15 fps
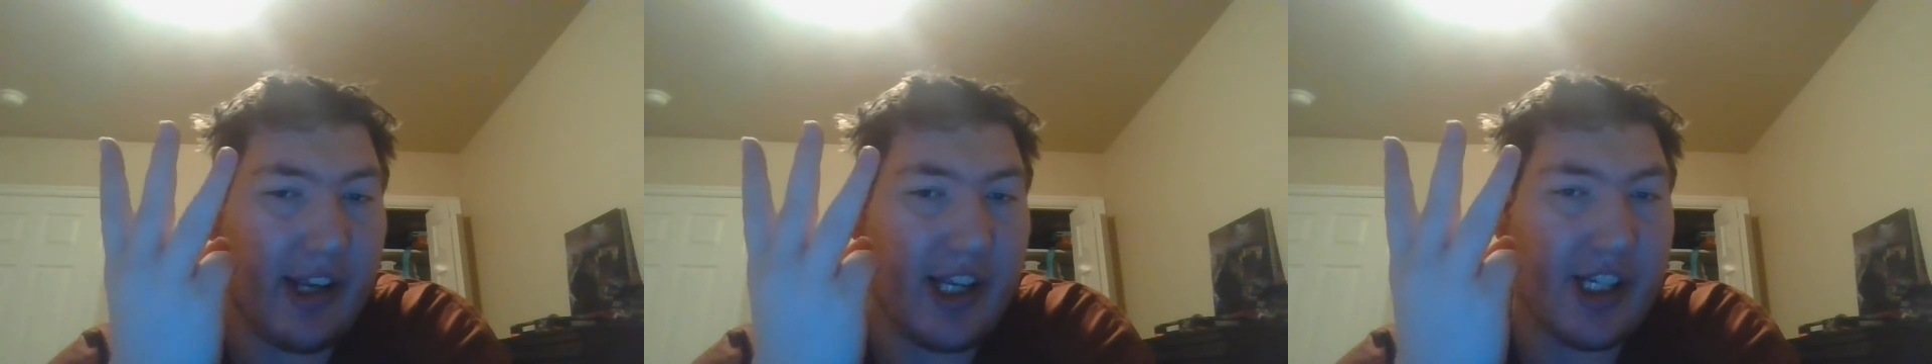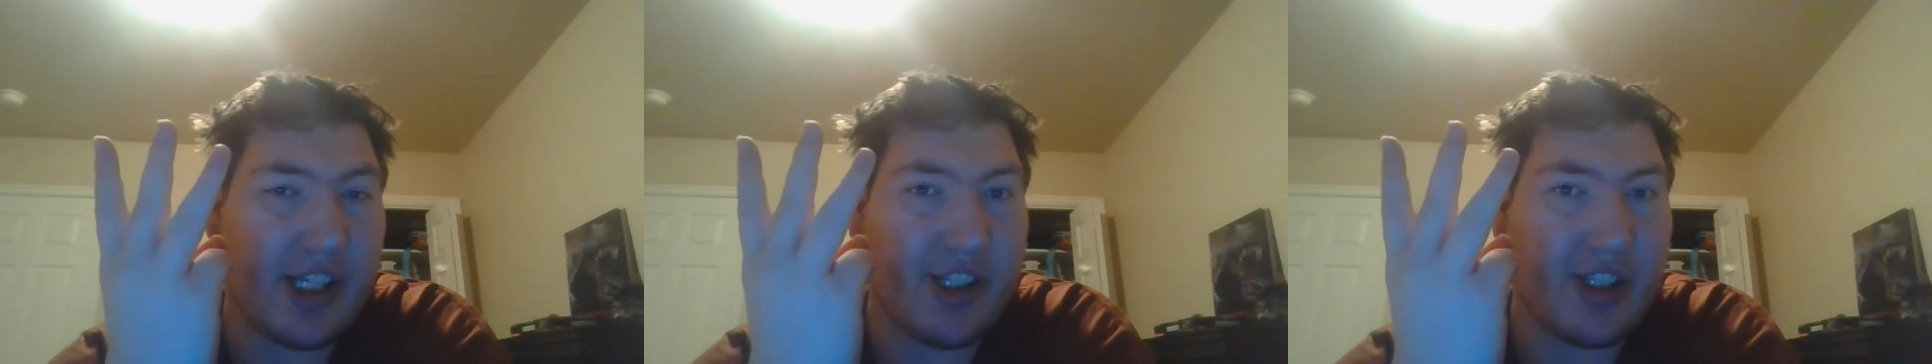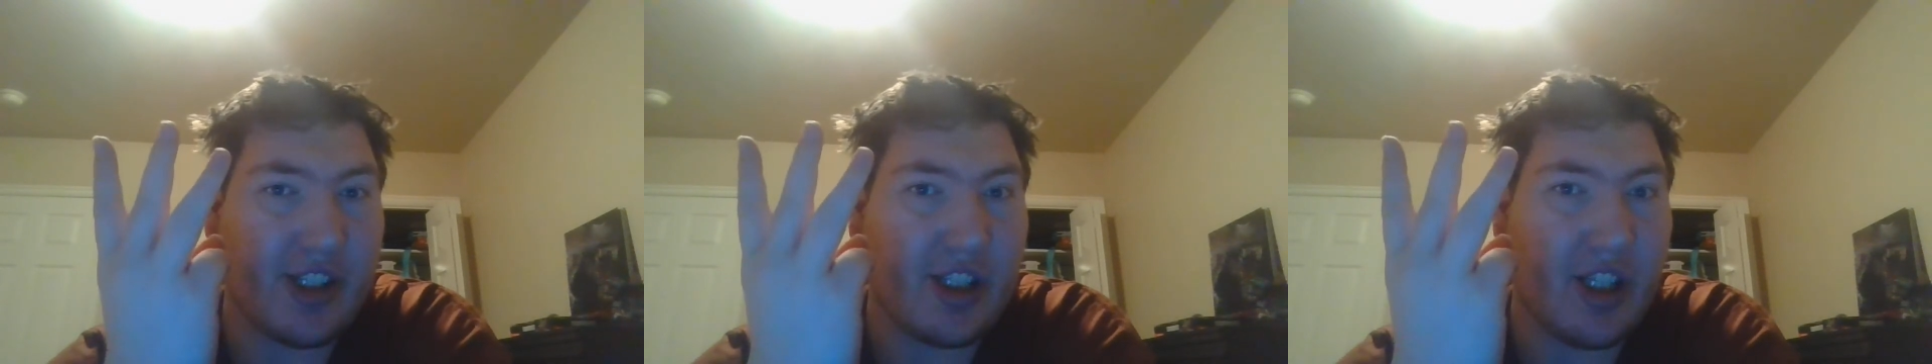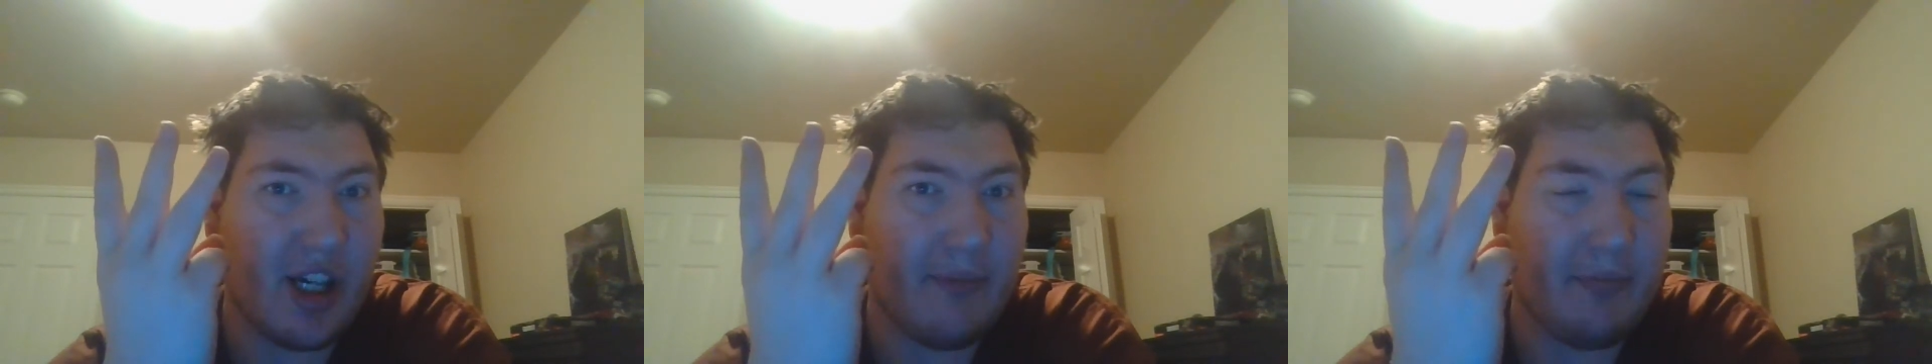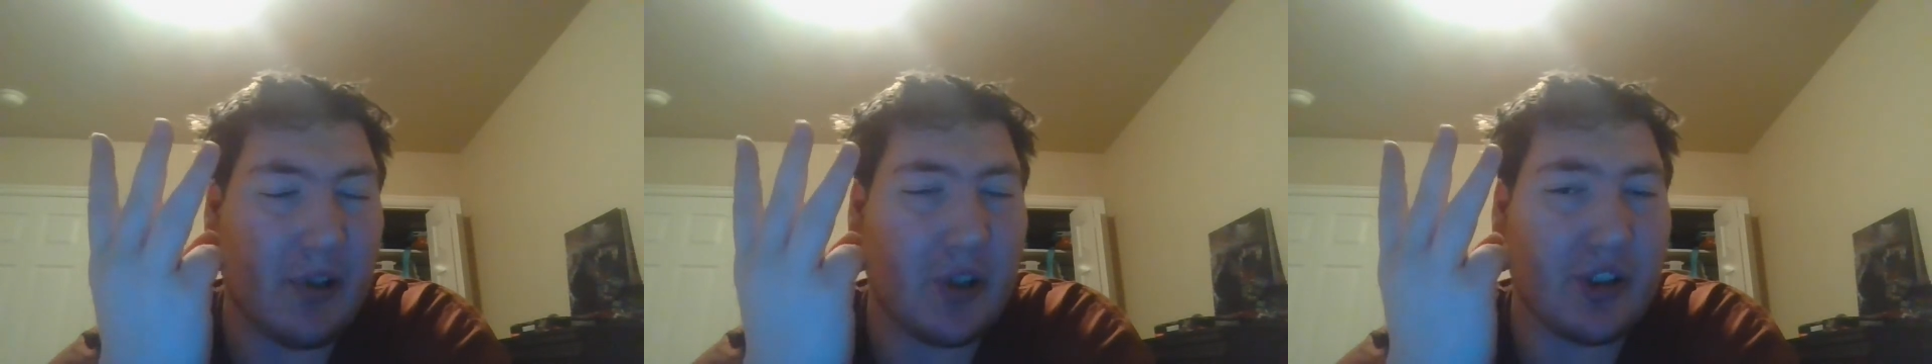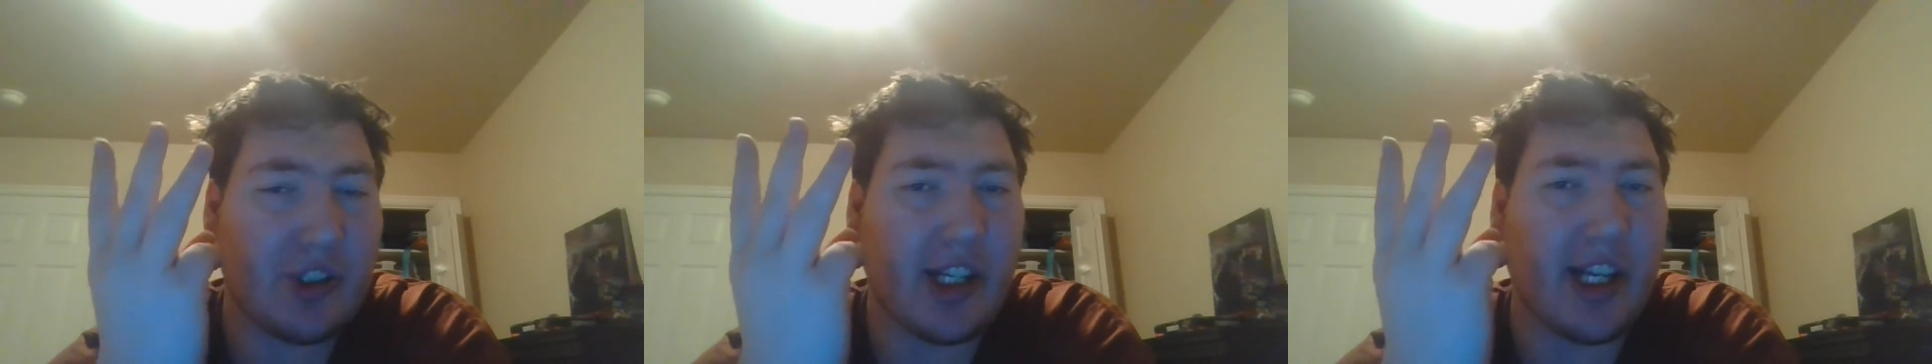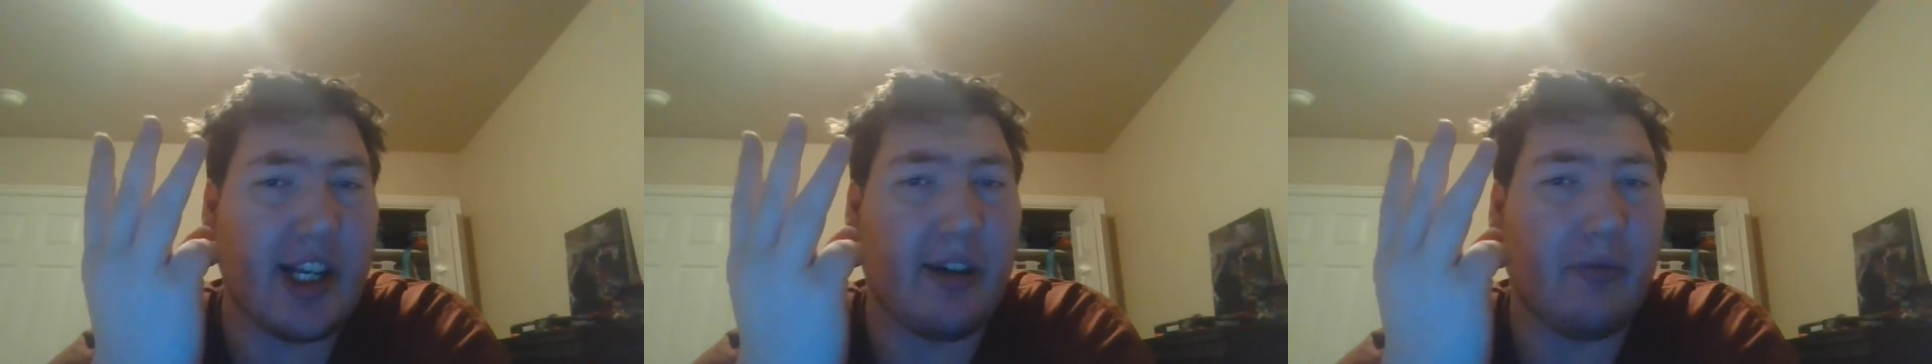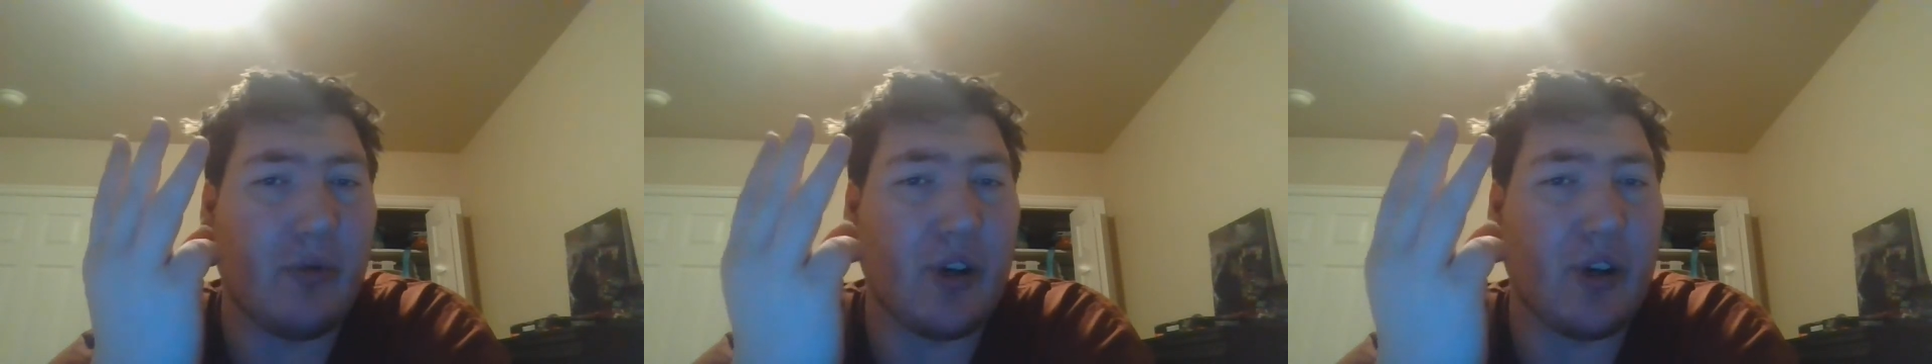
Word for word: is the birthday of